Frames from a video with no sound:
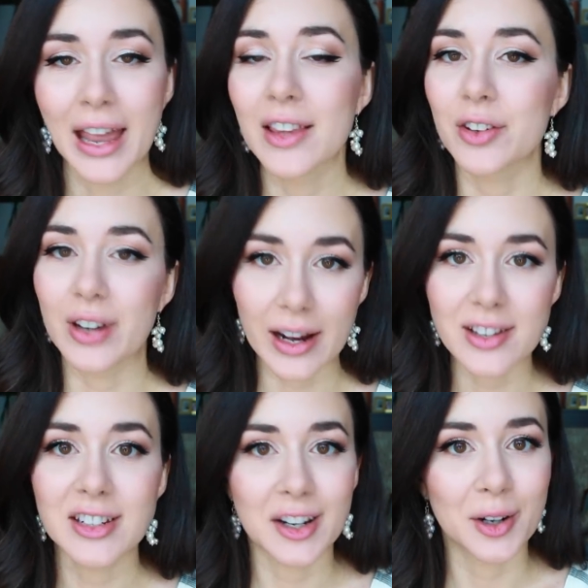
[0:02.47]
So you
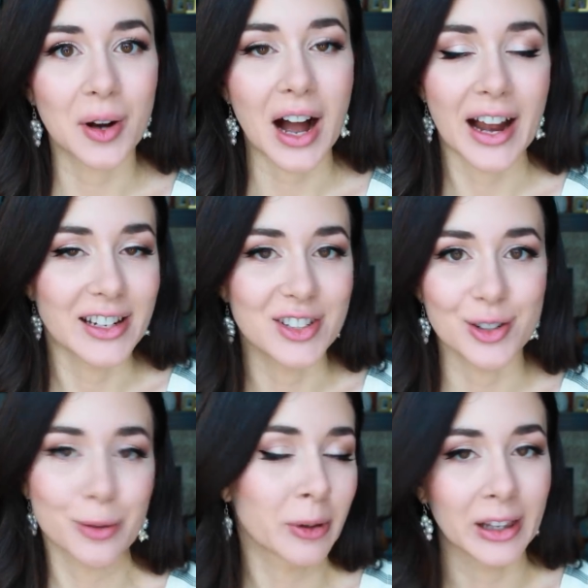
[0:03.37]
guys know I
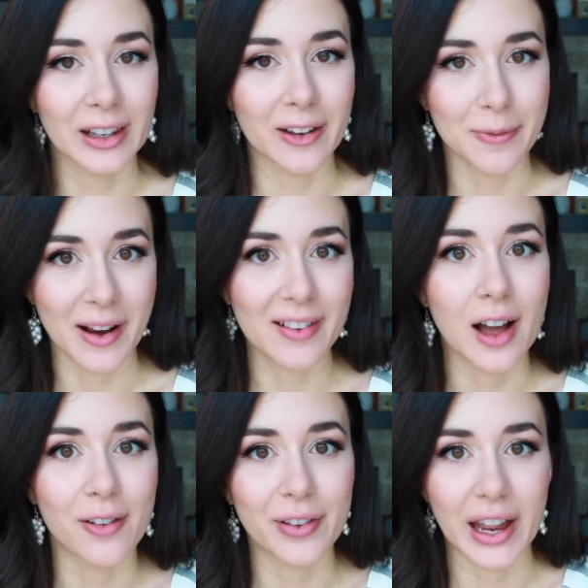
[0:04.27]
do really love
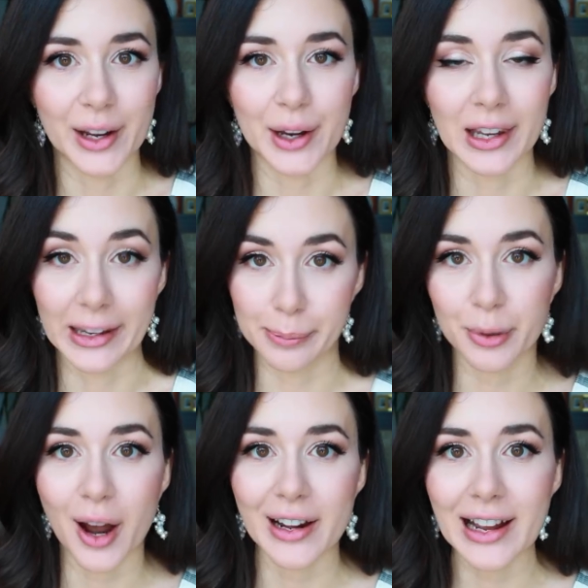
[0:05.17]
myself a good lip
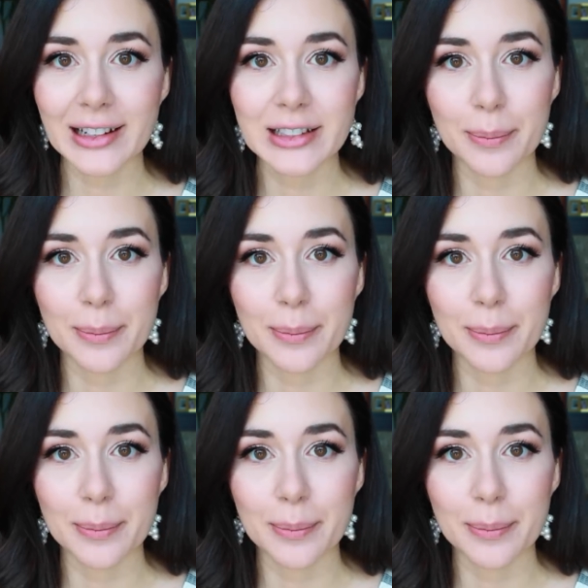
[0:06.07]
product,